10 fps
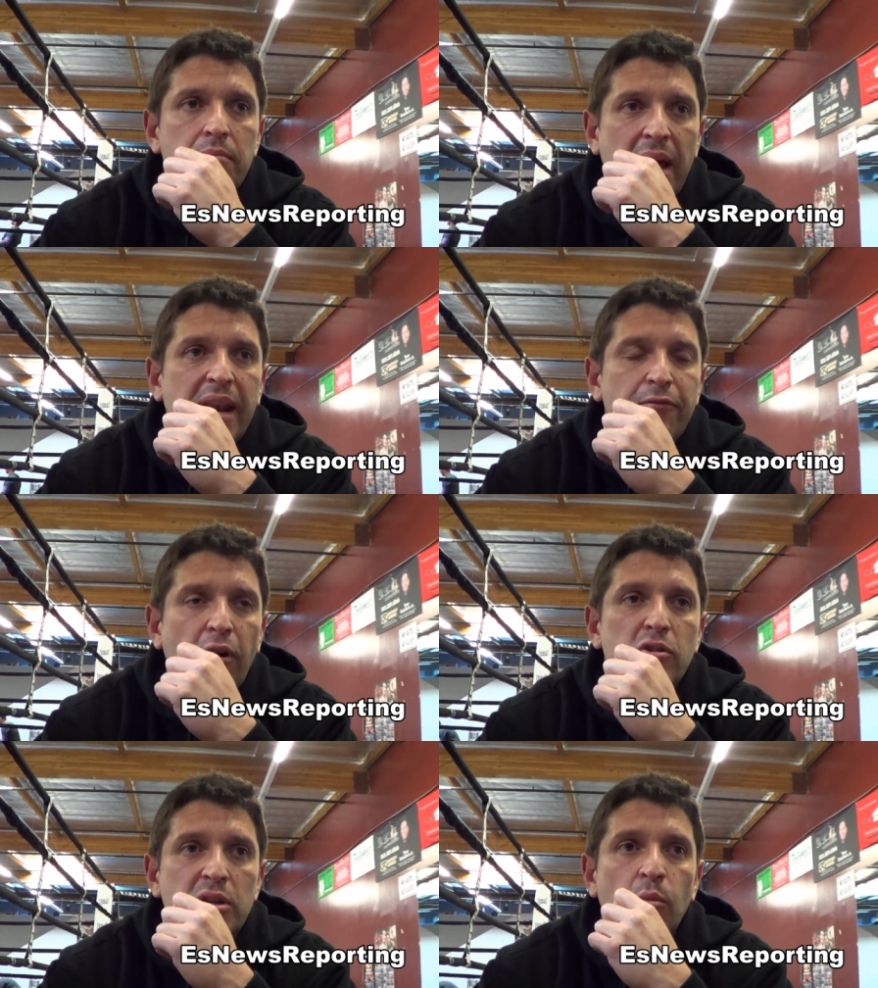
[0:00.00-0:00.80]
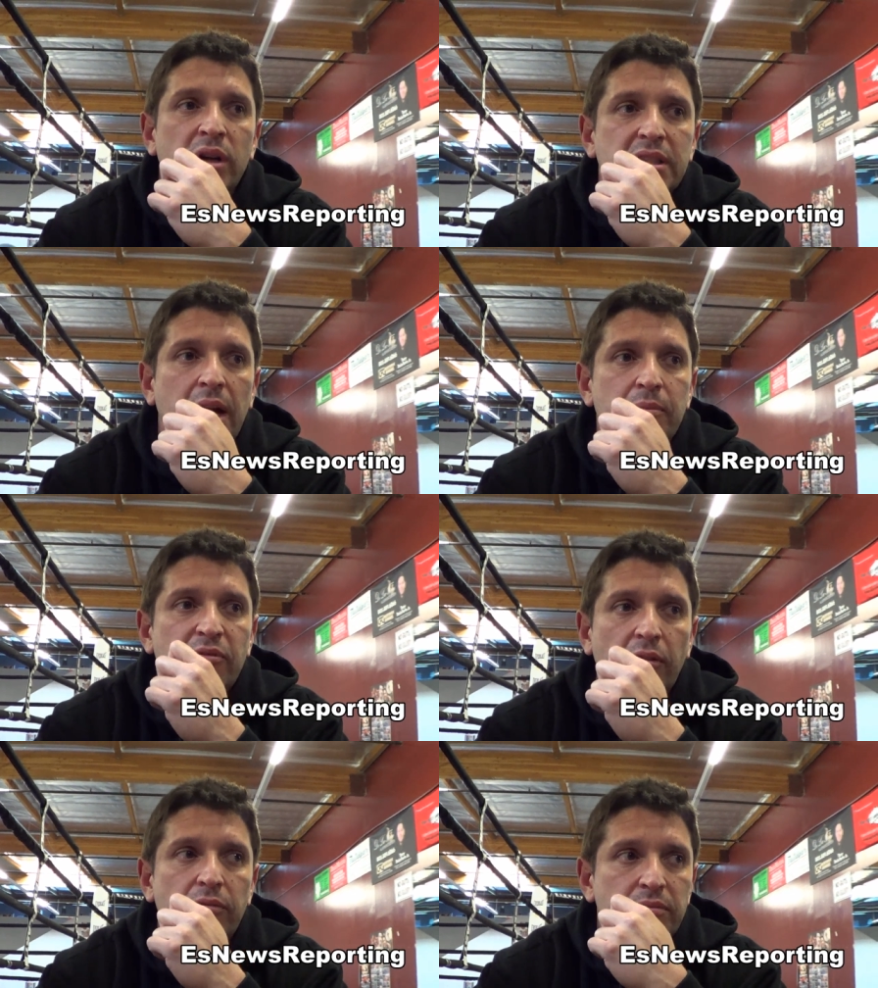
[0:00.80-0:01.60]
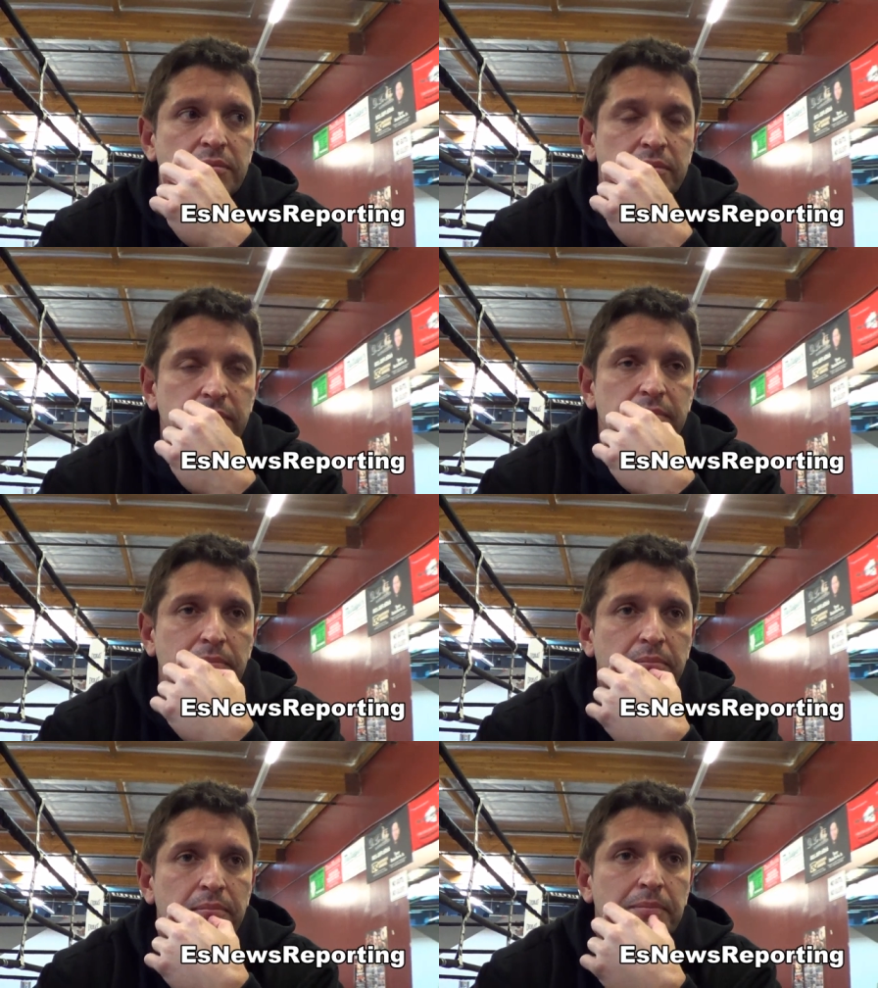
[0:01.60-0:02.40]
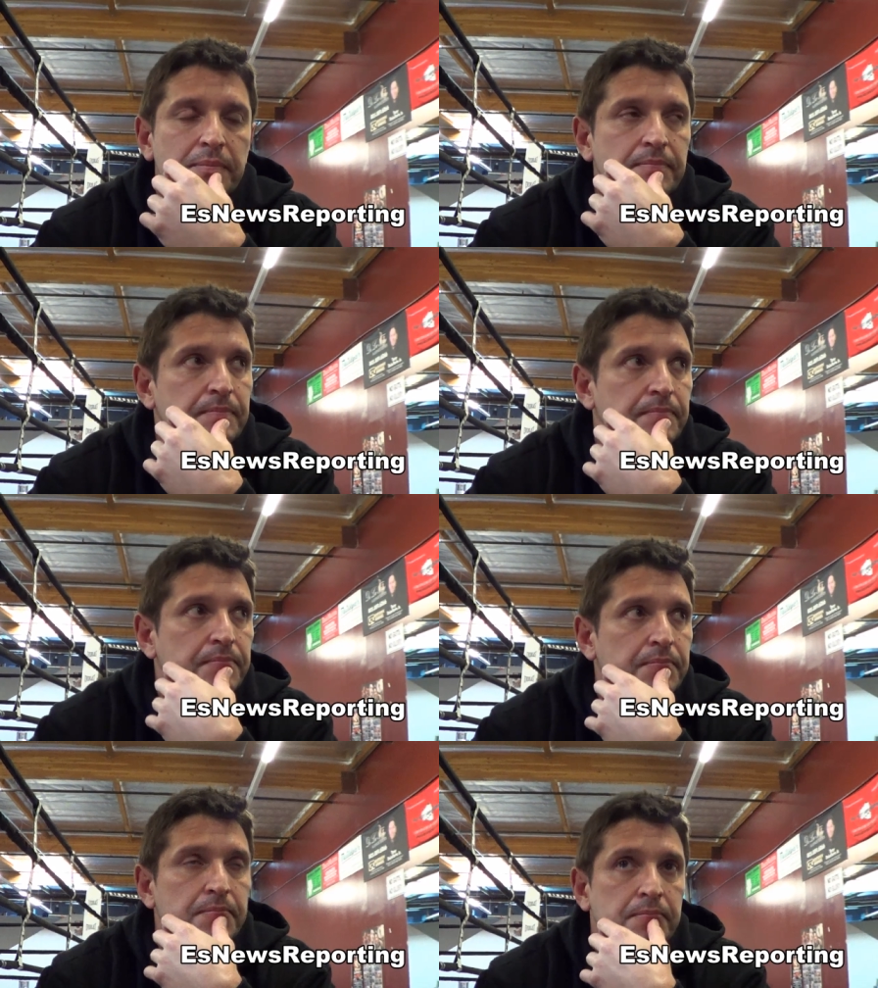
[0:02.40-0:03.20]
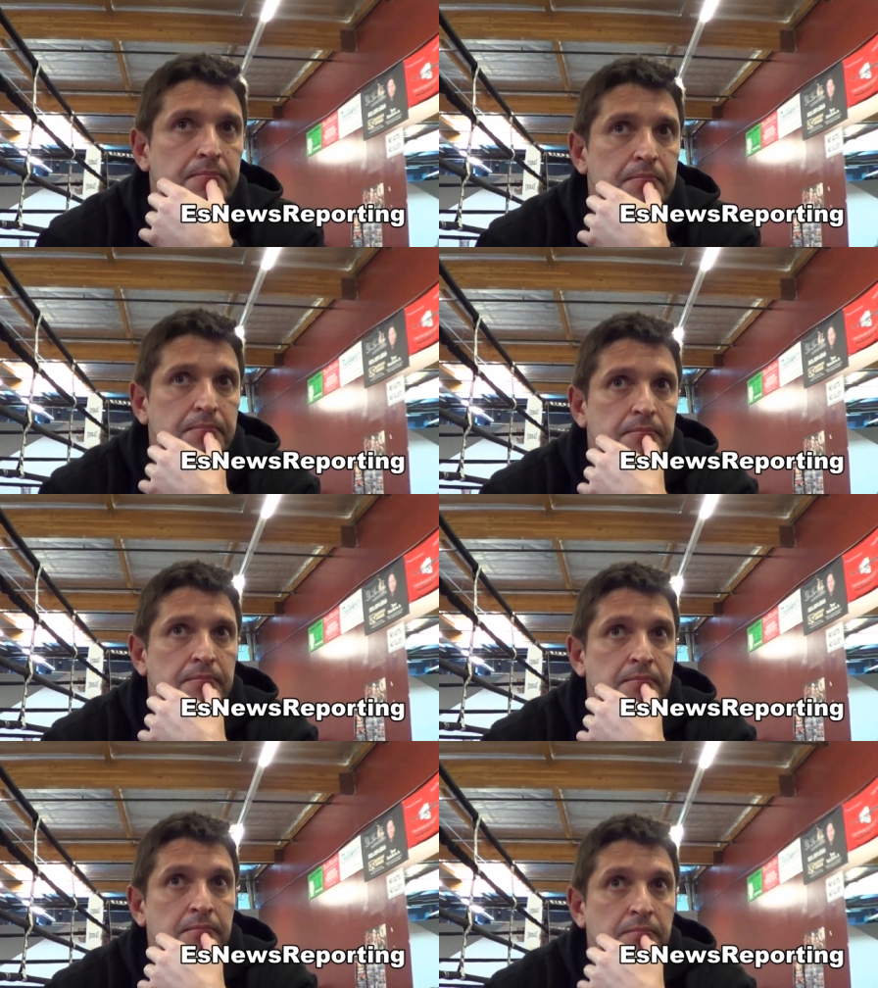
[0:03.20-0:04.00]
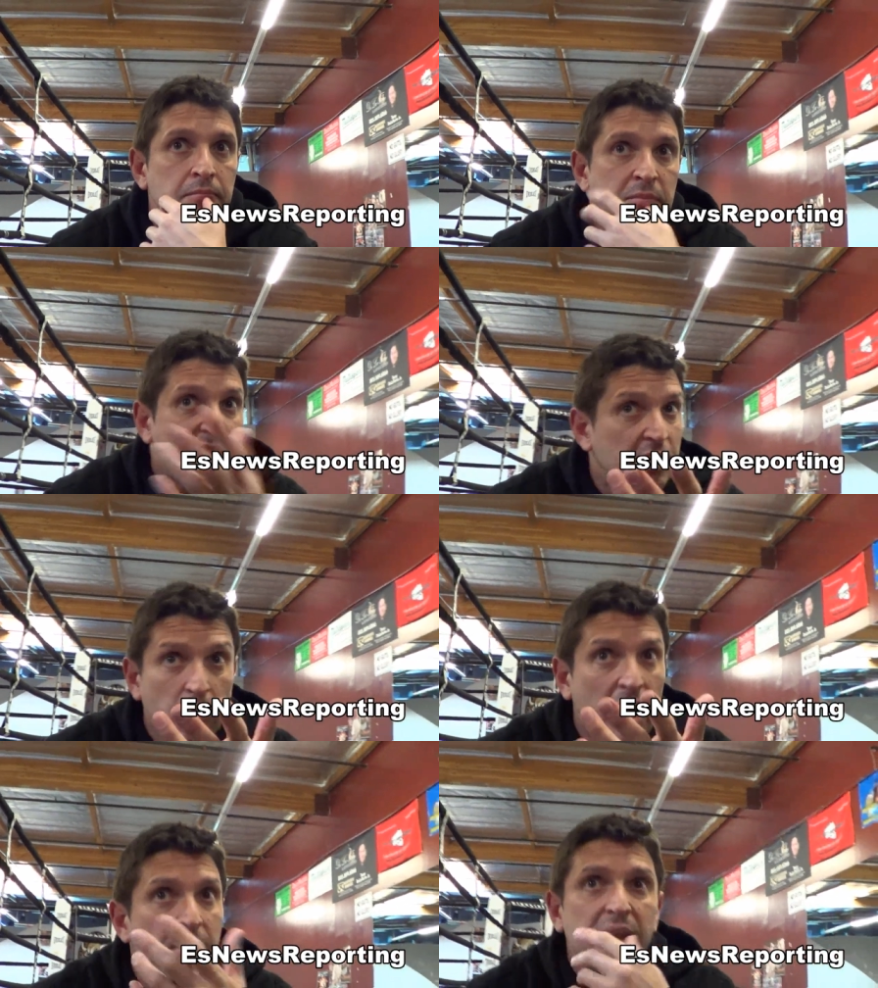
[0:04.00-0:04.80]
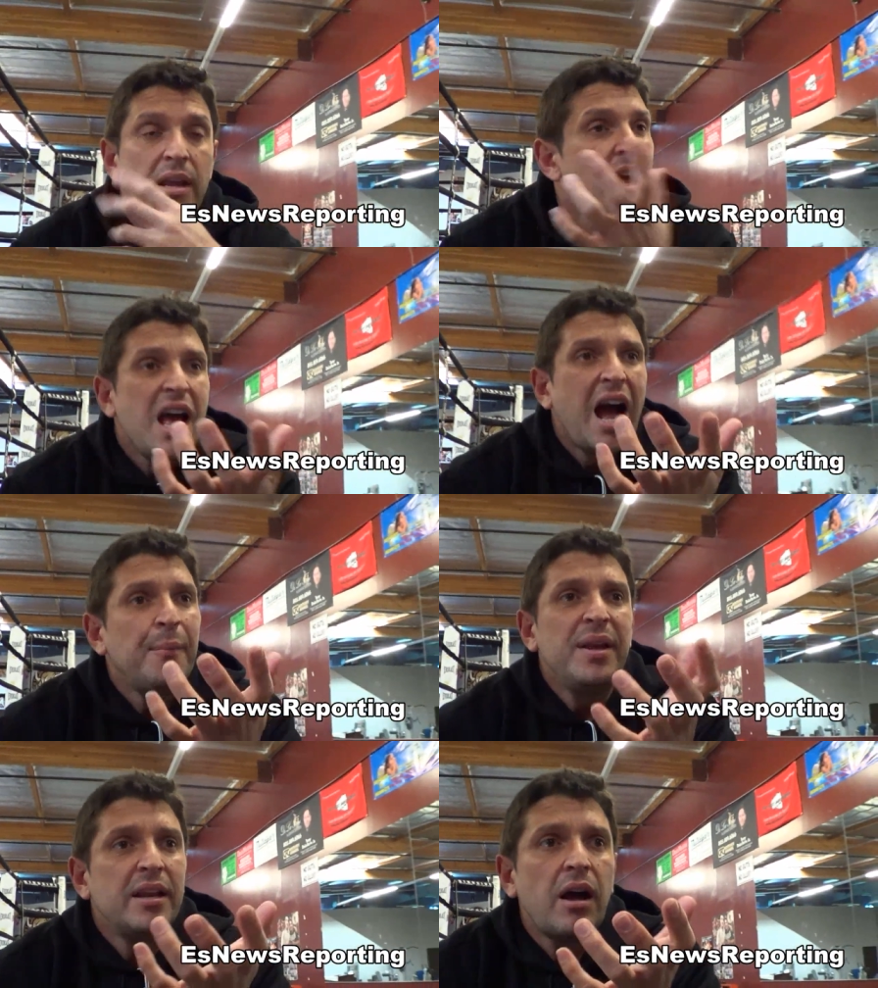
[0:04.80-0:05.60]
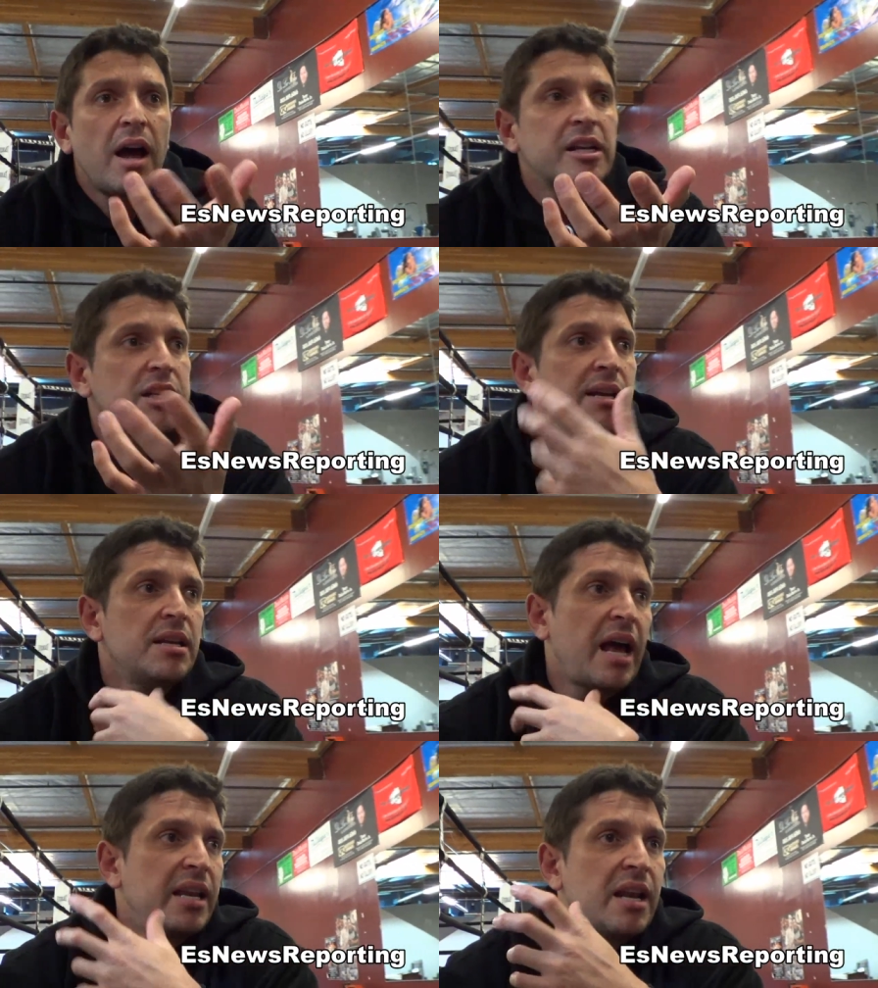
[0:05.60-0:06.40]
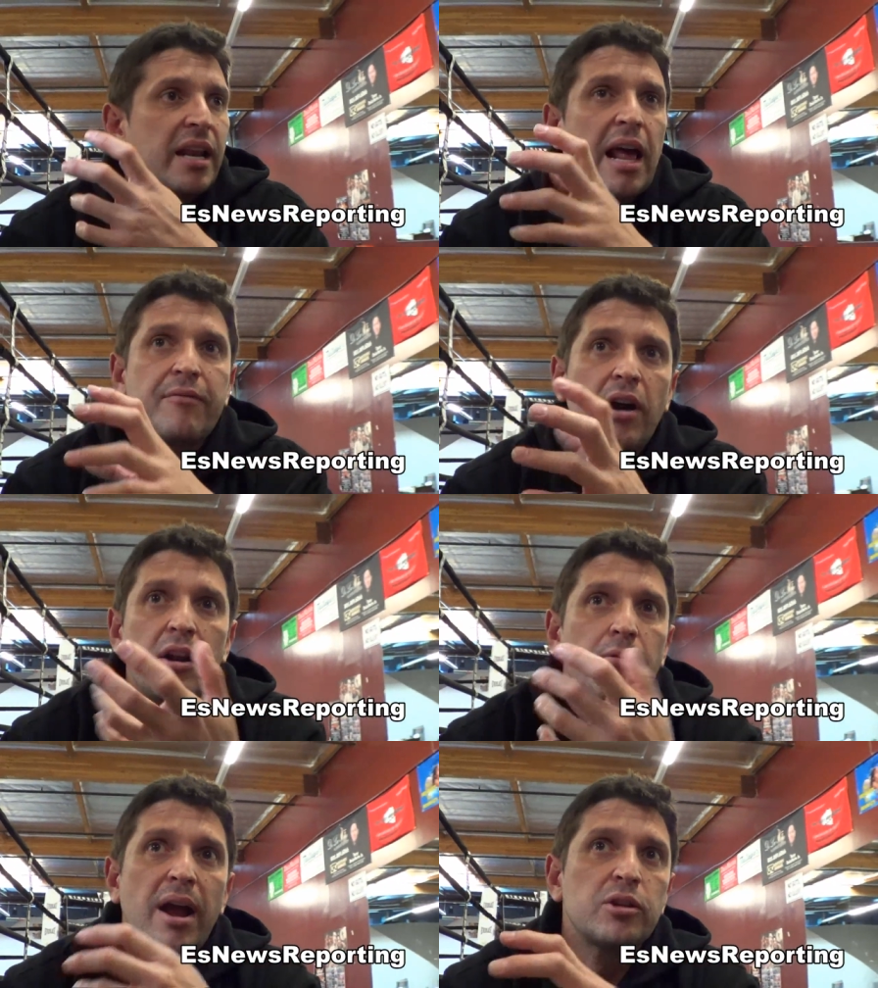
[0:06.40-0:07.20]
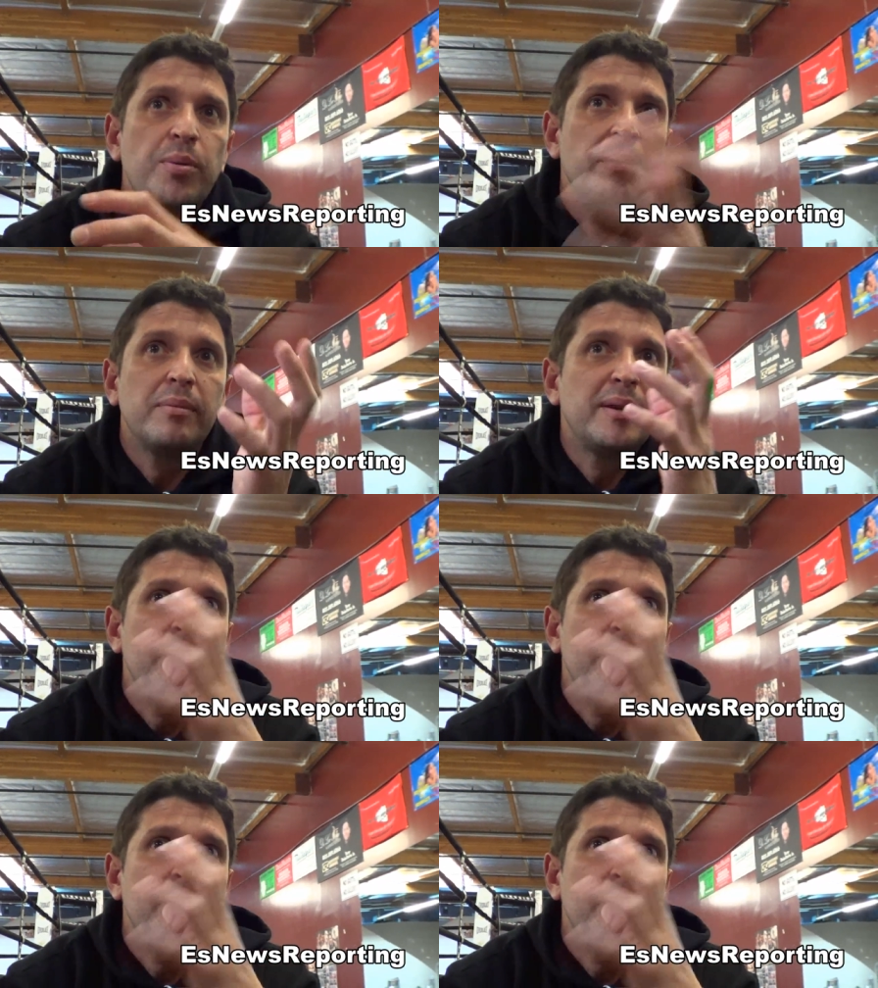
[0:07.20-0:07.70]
Manny froze him one time. But there was a time where Amir had this shit. He went back and forth. That's what I mean. Yeah. I mean, honestly, 99 out of 100 rounds, probably